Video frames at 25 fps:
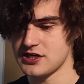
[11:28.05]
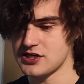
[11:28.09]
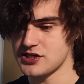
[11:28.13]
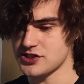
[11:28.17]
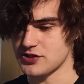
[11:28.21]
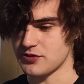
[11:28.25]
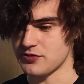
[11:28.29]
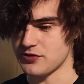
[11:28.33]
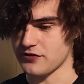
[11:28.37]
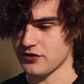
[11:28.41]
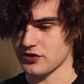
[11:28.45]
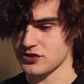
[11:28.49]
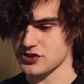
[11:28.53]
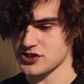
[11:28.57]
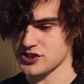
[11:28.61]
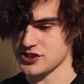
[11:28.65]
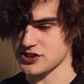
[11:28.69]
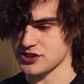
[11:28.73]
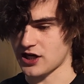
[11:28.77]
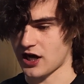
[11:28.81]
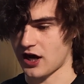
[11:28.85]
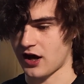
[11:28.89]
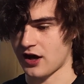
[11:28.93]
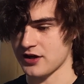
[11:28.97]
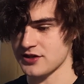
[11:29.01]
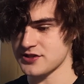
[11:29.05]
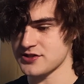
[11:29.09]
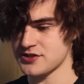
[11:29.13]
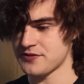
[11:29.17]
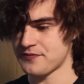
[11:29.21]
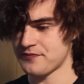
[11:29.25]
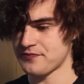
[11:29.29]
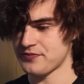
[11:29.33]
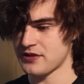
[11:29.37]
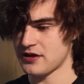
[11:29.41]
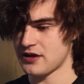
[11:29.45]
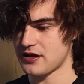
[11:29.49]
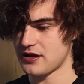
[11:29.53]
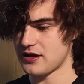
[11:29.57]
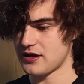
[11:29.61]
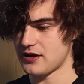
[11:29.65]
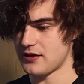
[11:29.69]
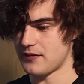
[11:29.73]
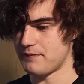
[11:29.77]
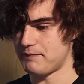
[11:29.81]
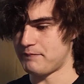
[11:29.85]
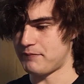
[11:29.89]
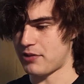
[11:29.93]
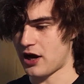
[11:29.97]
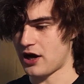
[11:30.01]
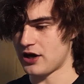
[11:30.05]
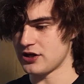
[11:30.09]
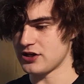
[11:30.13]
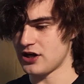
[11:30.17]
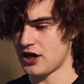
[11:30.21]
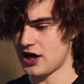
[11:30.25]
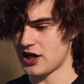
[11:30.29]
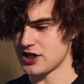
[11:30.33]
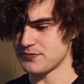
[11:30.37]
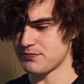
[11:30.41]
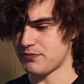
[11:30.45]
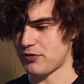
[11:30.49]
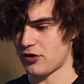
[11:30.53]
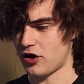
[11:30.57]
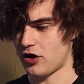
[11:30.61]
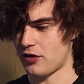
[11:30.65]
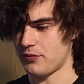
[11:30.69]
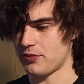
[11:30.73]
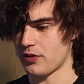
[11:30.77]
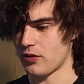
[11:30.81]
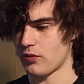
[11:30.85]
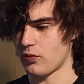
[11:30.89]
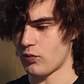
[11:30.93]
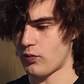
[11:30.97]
So we got start. Barnyard Bob